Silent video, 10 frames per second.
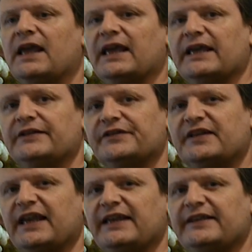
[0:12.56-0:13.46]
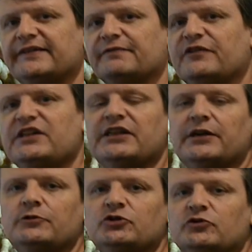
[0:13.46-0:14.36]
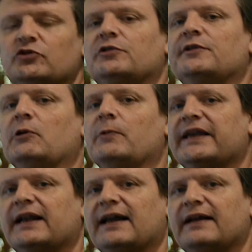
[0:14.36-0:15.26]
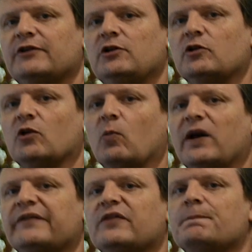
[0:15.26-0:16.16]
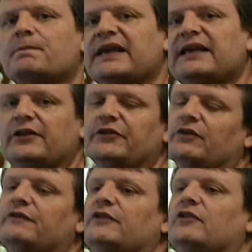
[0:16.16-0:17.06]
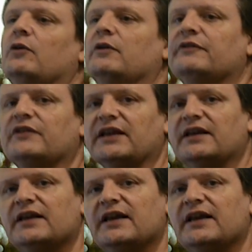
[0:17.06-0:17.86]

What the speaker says: In today's video tutorial, we're going to have a look at one of the pillars of photography.